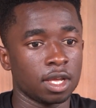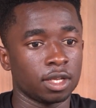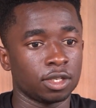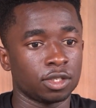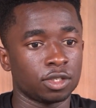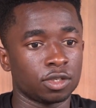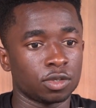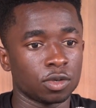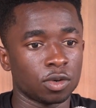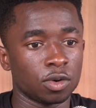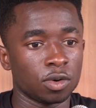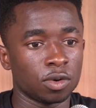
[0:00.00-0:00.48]

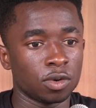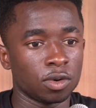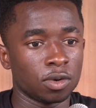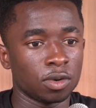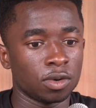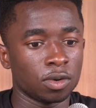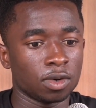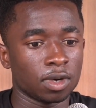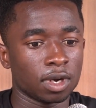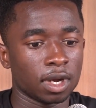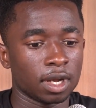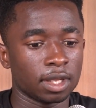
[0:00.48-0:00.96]

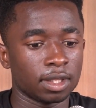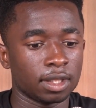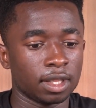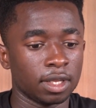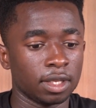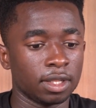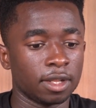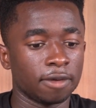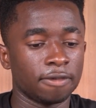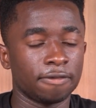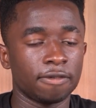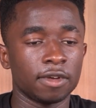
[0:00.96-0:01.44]
So I
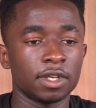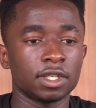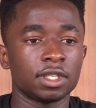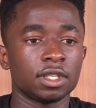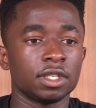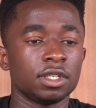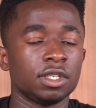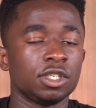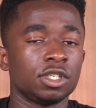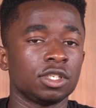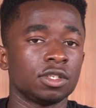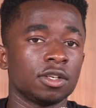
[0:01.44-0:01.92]
think the first
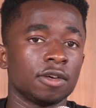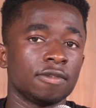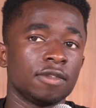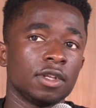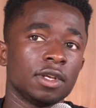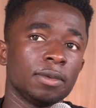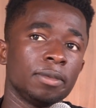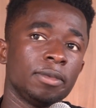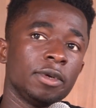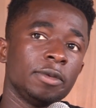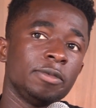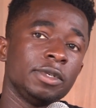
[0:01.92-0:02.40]
edition of
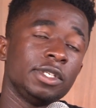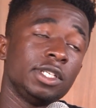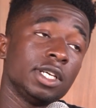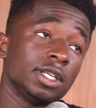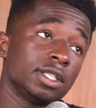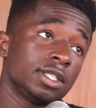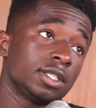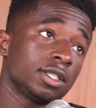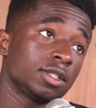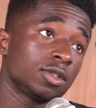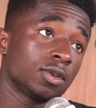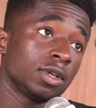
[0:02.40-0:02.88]
the Baby
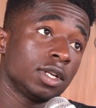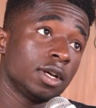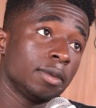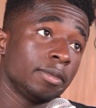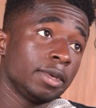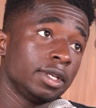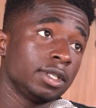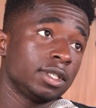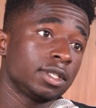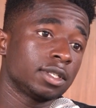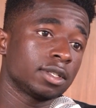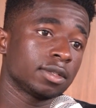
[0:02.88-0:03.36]
Jet
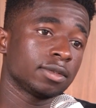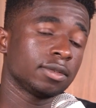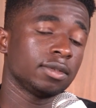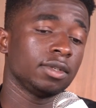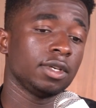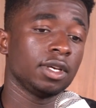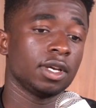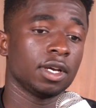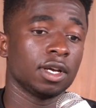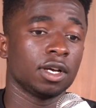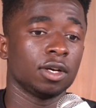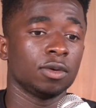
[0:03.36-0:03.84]
tournament,
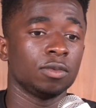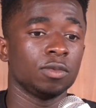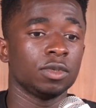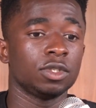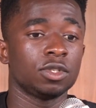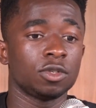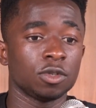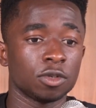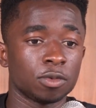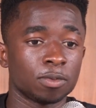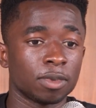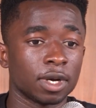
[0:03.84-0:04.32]
yeah, we
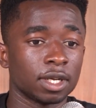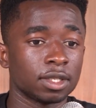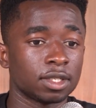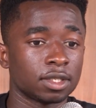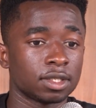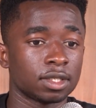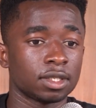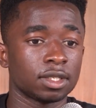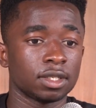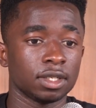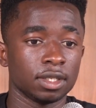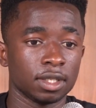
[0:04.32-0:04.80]
took part
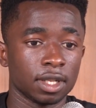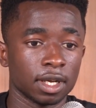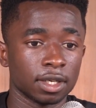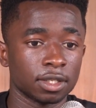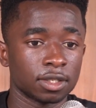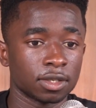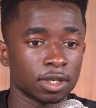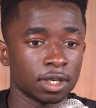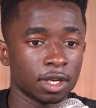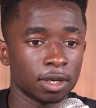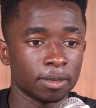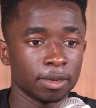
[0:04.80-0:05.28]
in that
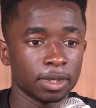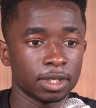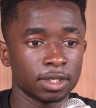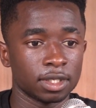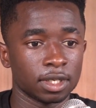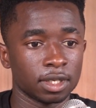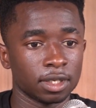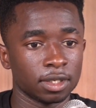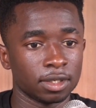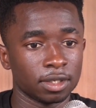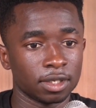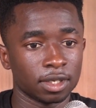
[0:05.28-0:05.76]
tournament,
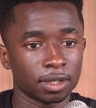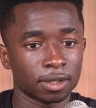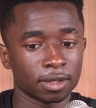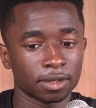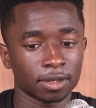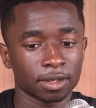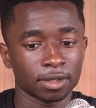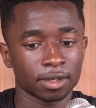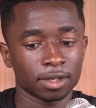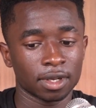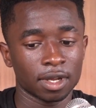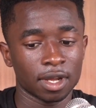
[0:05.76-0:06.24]
and
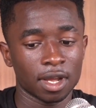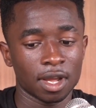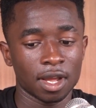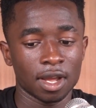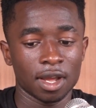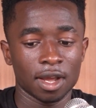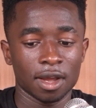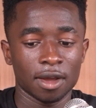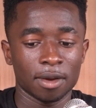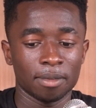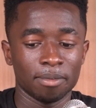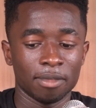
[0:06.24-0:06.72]

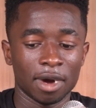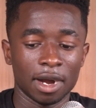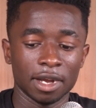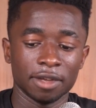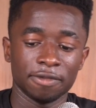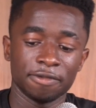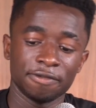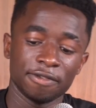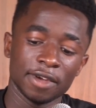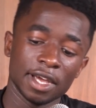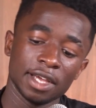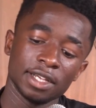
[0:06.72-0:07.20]
my
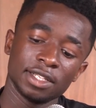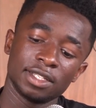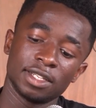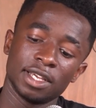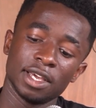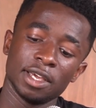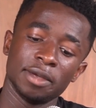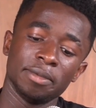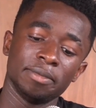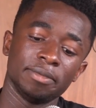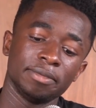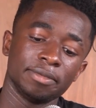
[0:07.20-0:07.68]
first
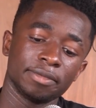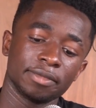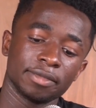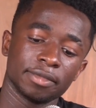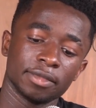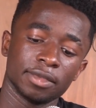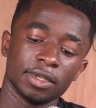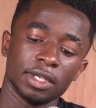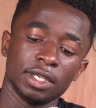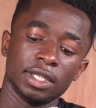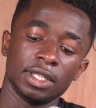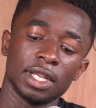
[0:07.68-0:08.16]
game
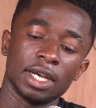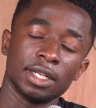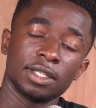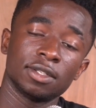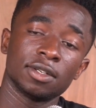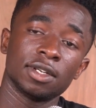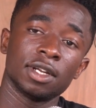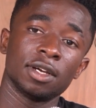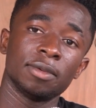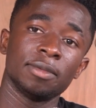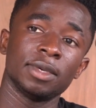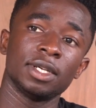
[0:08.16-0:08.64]
in that
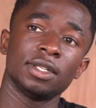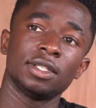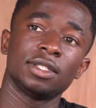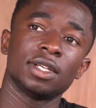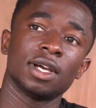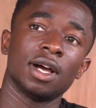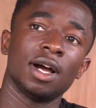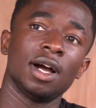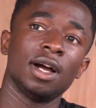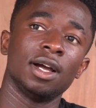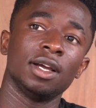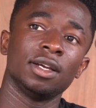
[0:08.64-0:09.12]
tournament,
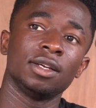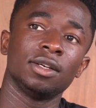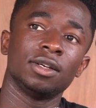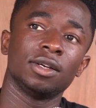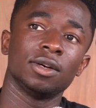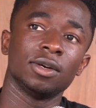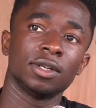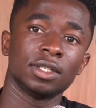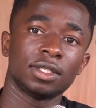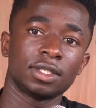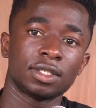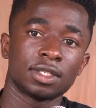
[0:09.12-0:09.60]
I
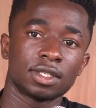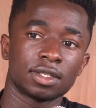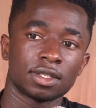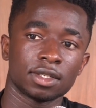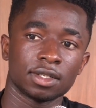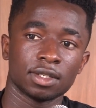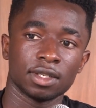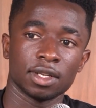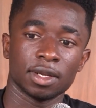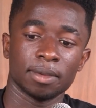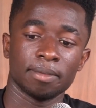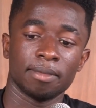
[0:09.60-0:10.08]
got
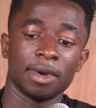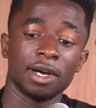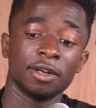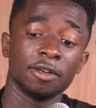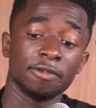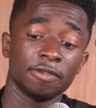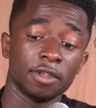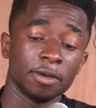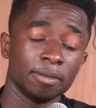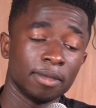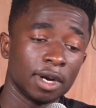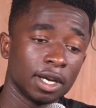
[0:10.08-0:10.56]
the man
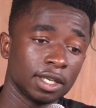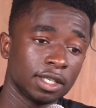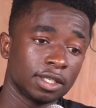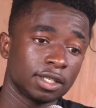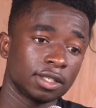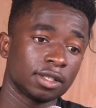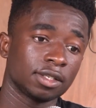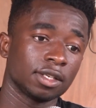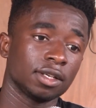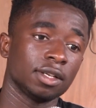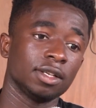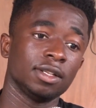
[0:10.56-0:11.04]
of the
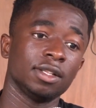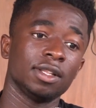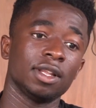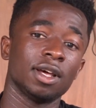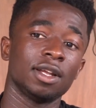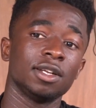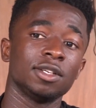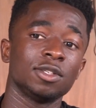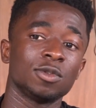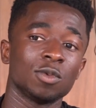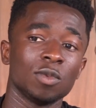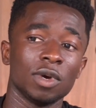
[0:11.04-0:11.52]
match, and
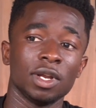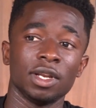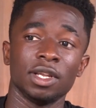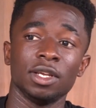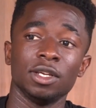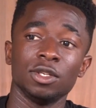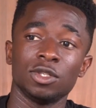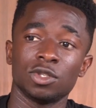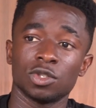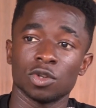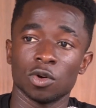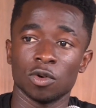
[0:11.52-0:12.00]
that is when
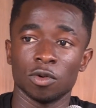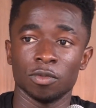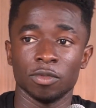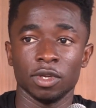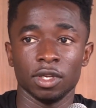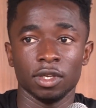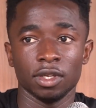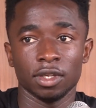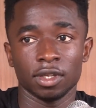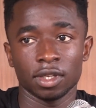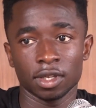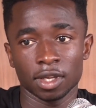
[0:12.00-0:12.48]
he saw
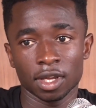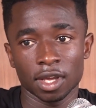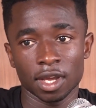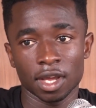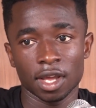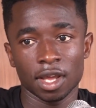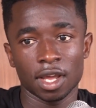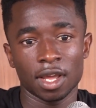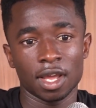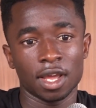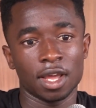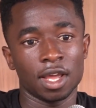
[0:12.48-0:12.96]
me
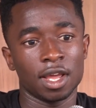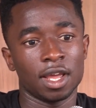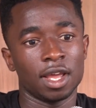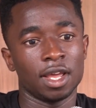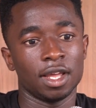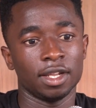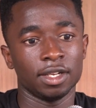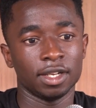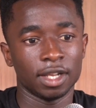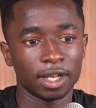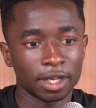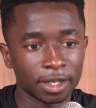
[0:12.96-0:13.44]

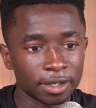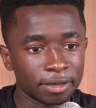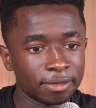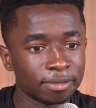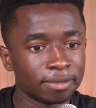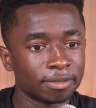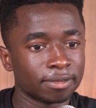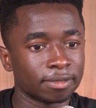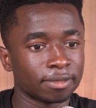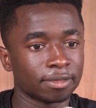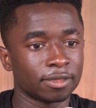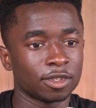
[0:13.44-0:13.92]
and
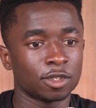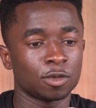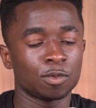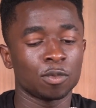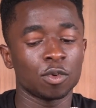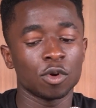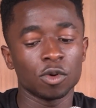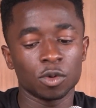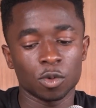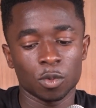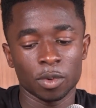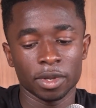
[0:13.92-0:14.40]
then
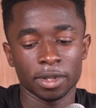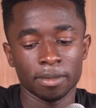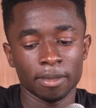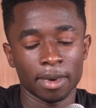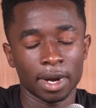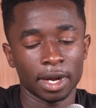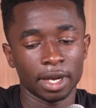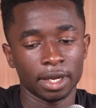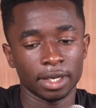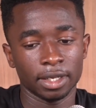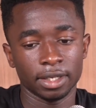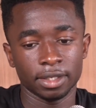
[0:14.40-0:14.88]
spoke with
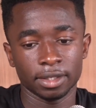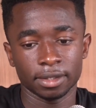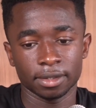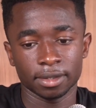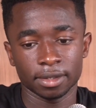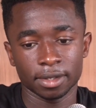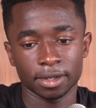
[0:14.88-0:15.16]
my